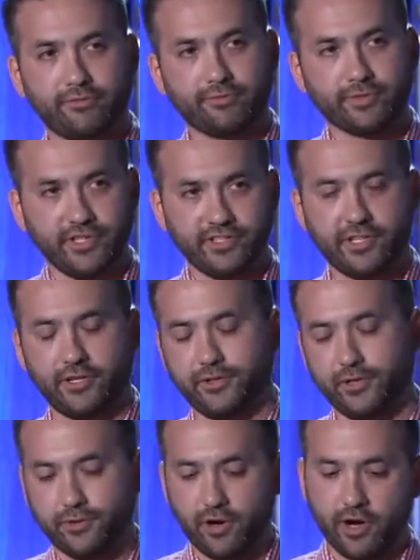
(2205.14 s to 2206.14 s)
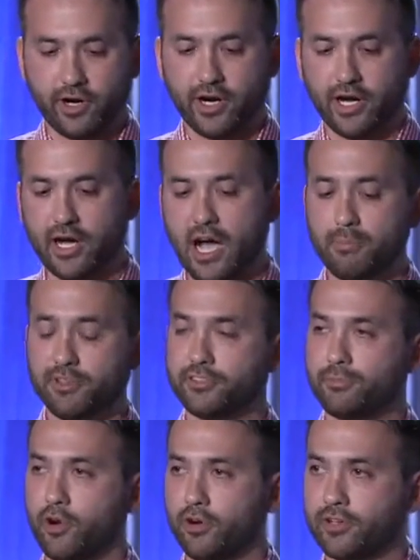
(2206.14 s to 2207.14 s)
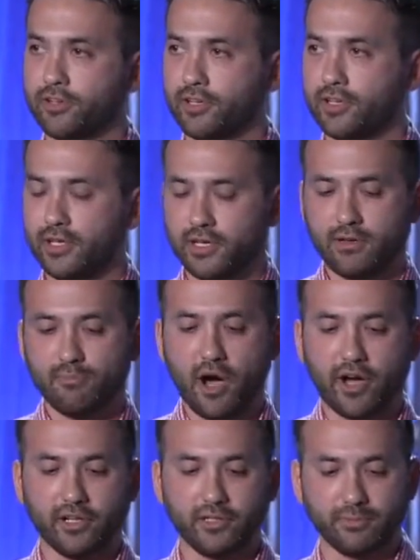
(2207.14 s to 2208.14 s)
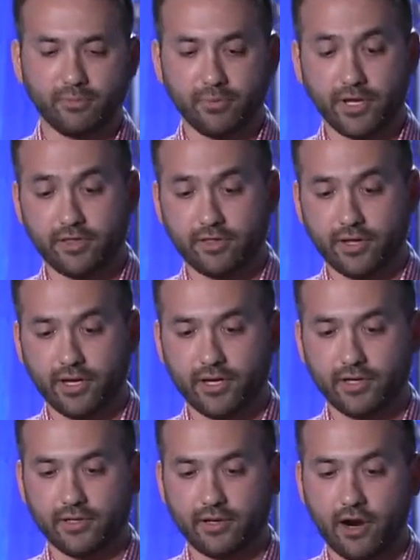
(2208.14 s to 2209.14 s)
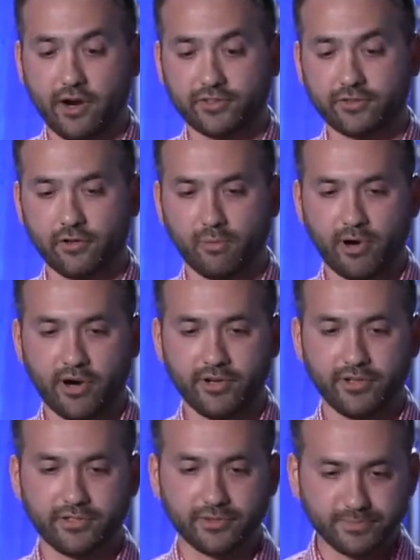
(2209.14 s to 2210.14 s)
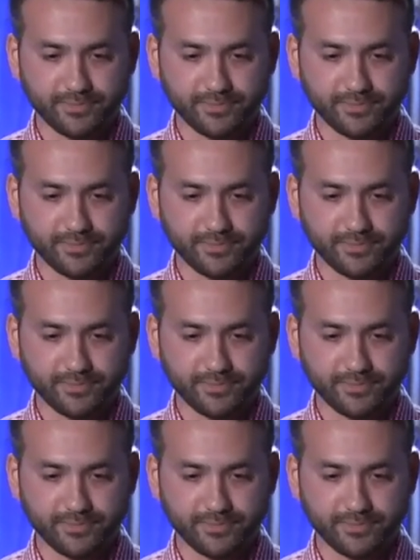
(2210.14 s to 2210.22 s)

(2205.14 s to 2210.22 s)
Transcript: continued our hub and spoke model with our external partners.